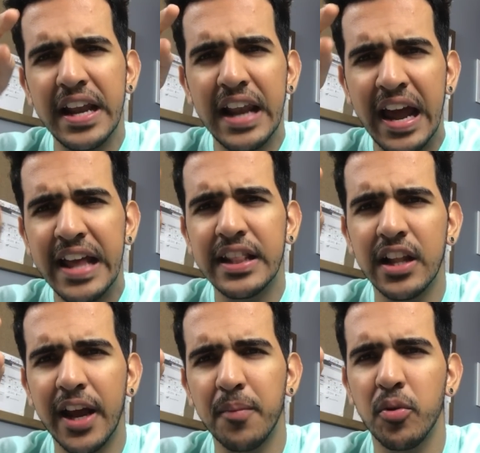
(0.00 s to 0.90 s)
hit the
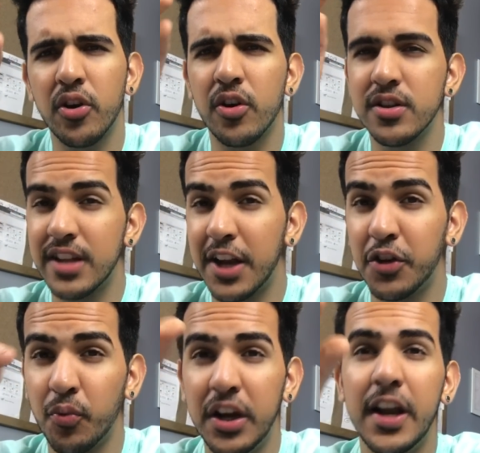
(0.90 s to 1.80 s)
like button because that
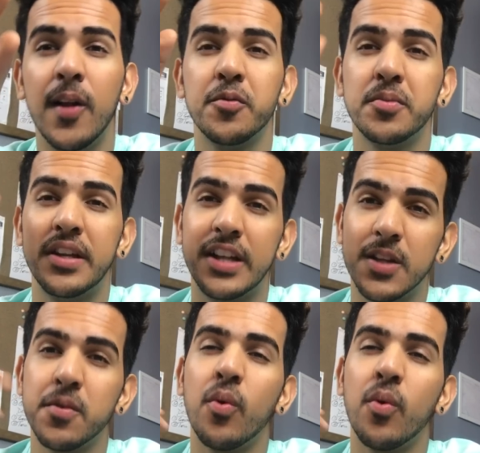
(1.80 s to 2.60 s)
really helps me and tells me